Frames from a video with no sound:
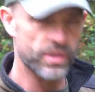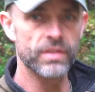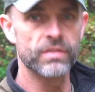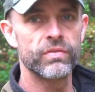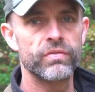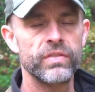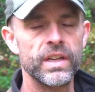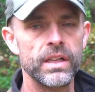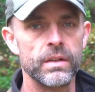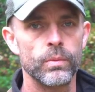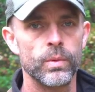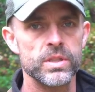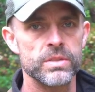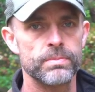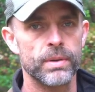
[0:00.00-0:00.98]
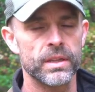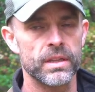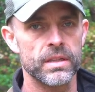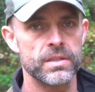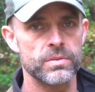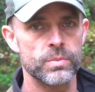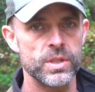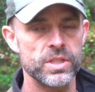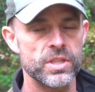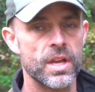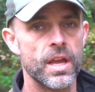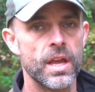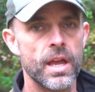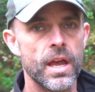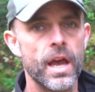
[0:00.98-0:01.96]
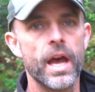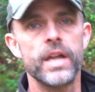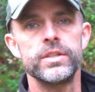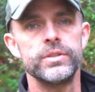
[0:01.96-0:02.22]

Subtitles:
can feel which button is which and